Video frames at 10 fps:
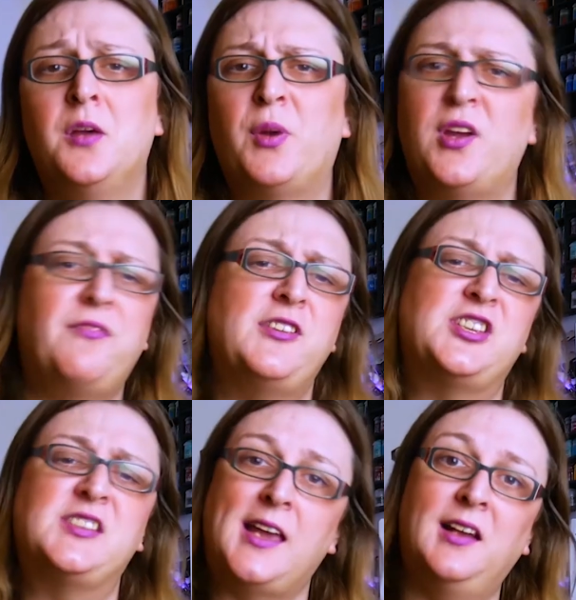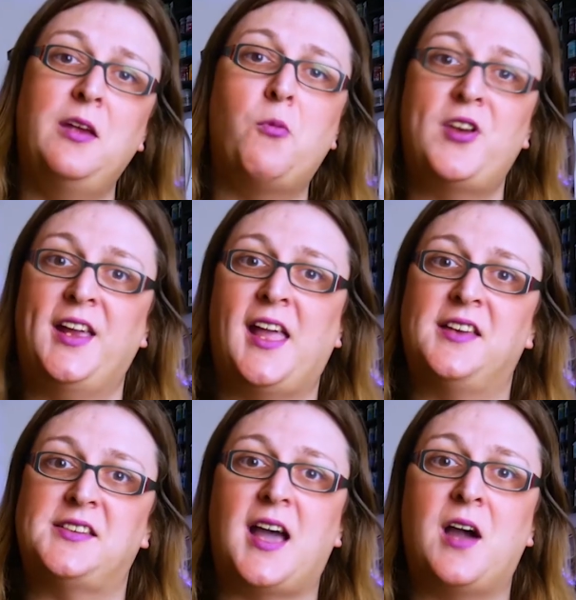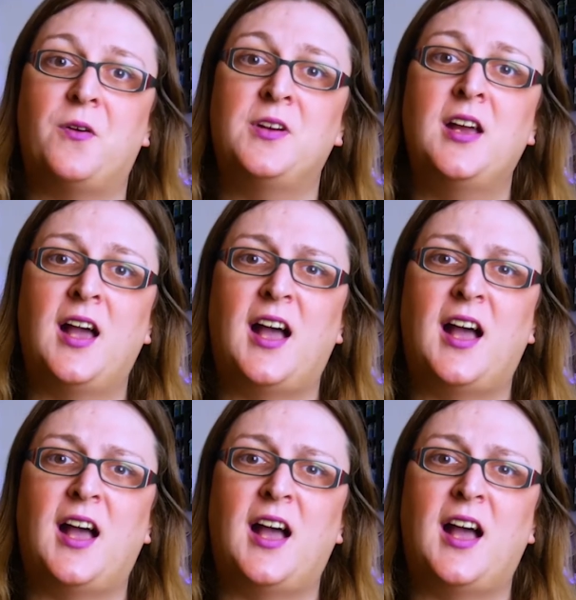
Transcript: but if it's a skill you want to get down,